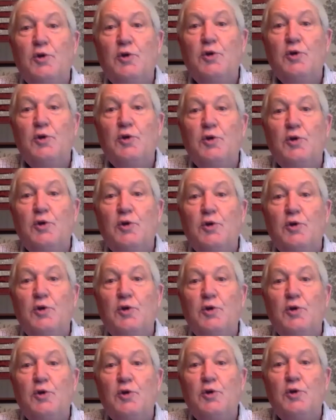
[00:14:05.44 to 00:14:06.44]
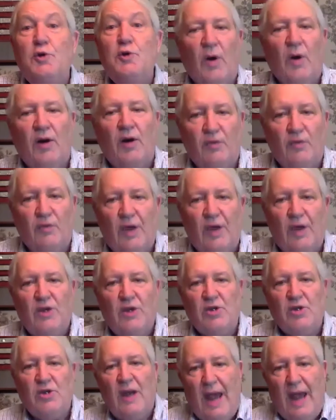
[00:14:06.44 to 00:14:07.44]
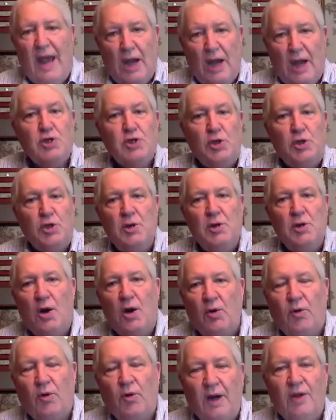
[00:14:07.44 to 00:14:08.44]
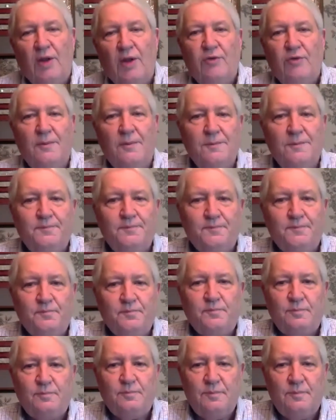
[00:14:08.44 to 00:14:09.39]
sincerity, and we got that throughout our organization, as you know, Chris.